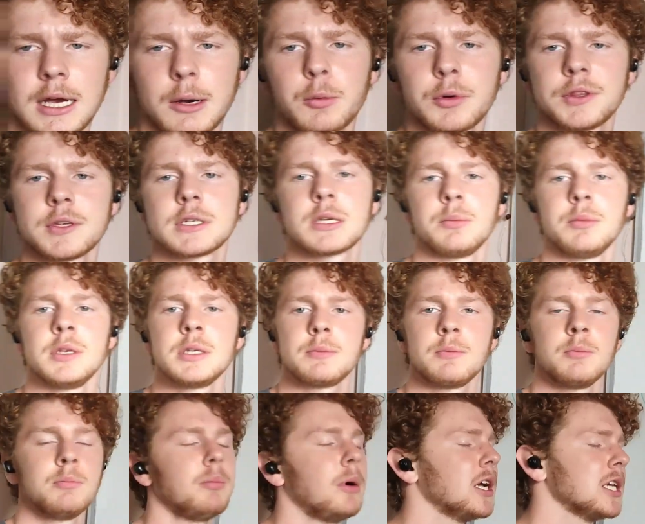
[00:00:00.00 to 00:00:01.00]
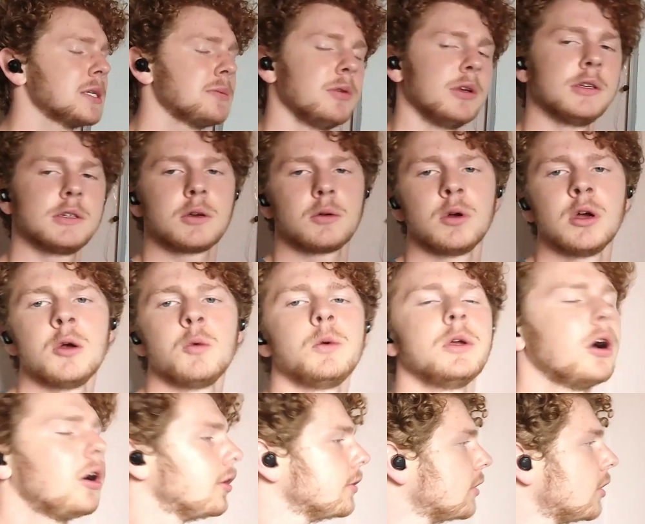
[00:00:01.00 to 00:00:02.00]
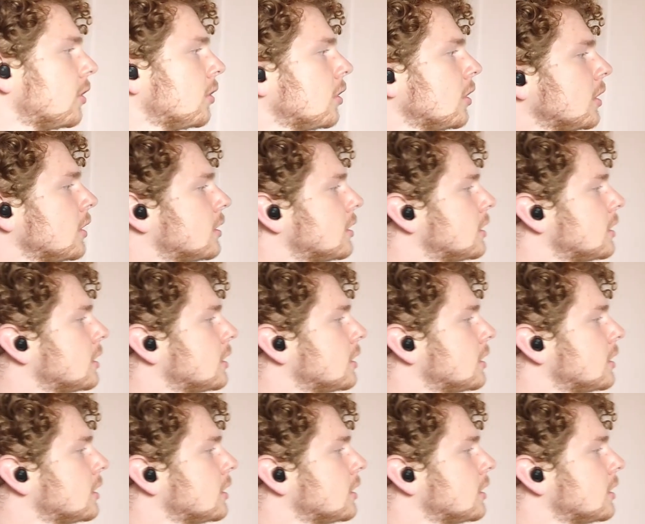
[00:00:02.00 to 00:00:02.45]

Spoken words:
I want this to be my speed. So we all know